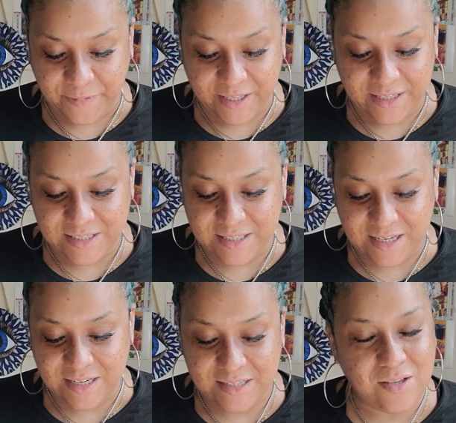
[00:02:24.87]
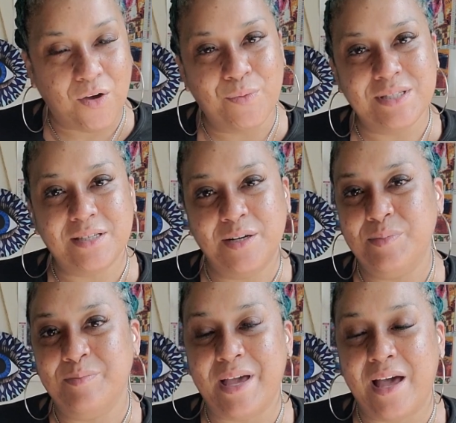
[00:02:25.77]
and it's and it's always going to
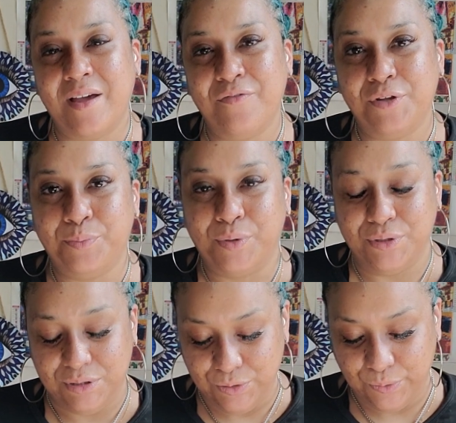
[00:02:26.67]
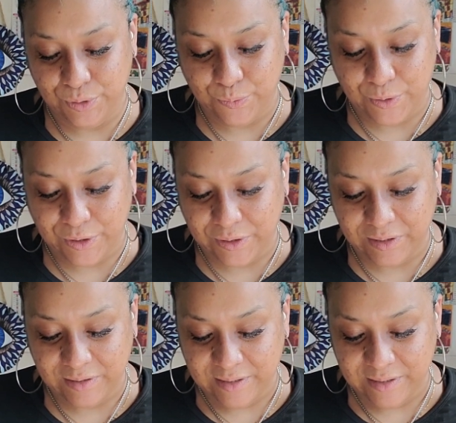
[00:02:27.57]
be bad for the person doing the work